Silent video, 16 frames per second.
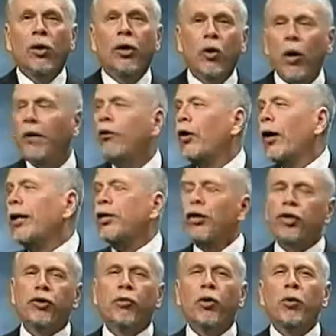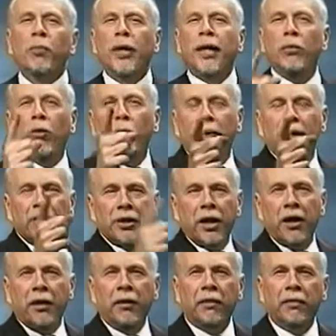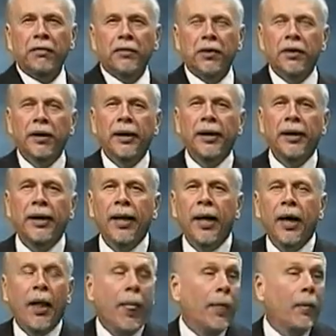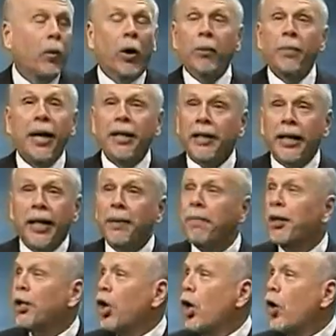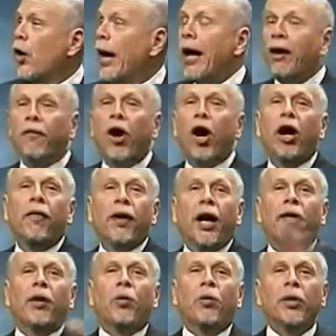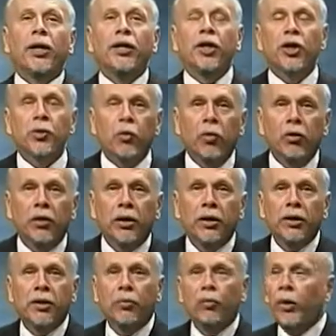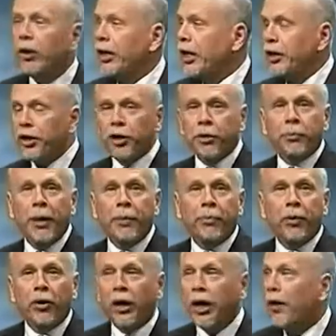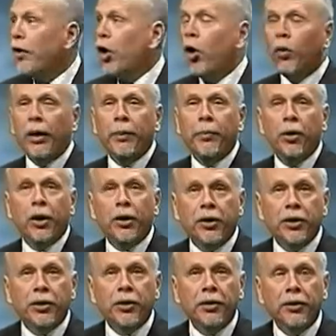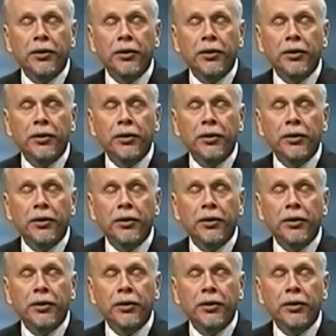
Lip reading: Whoever enters through me will be saved. What makes him the door out of all the other religious rulers and religious people and other holy books?